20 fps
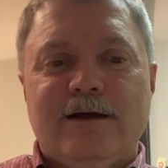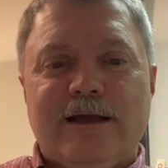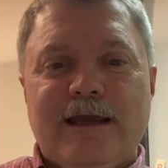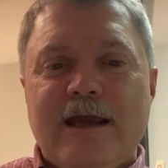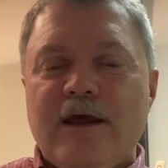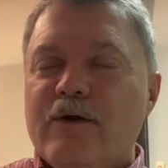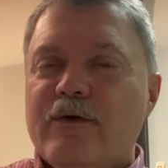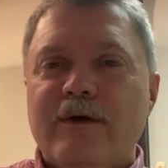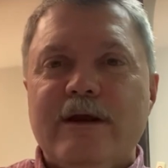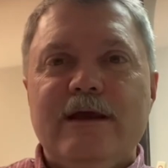
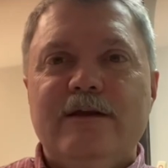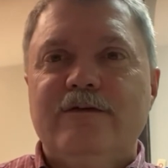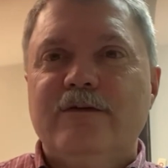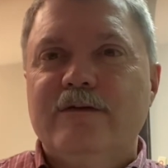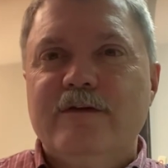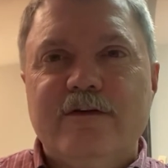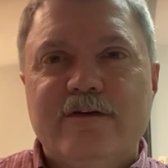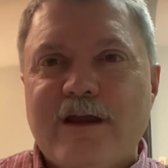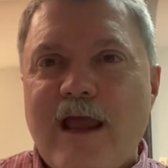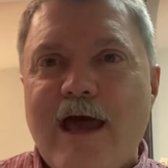enter
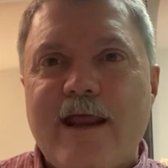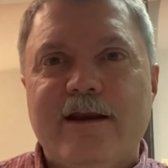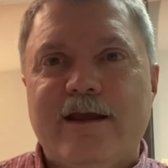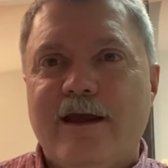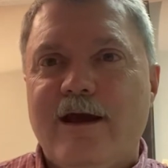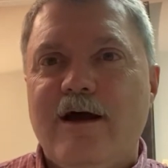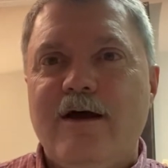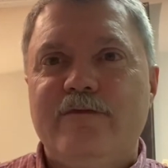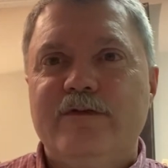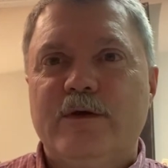into this kind of
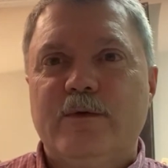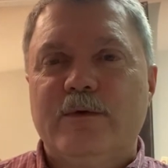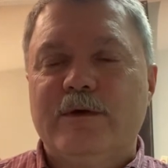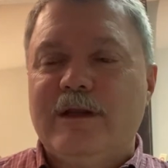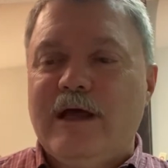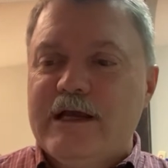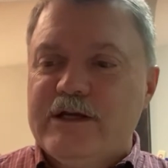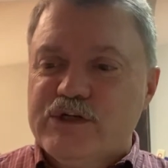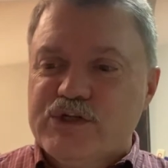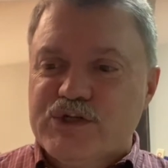covenant
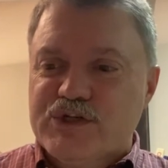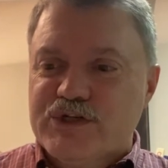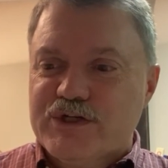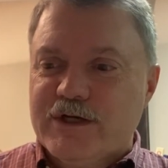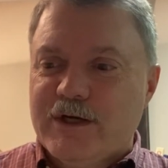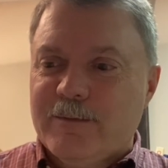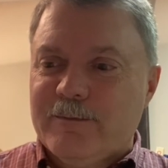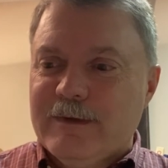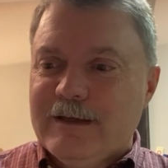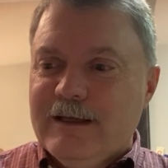
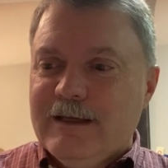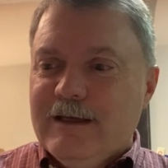relationship?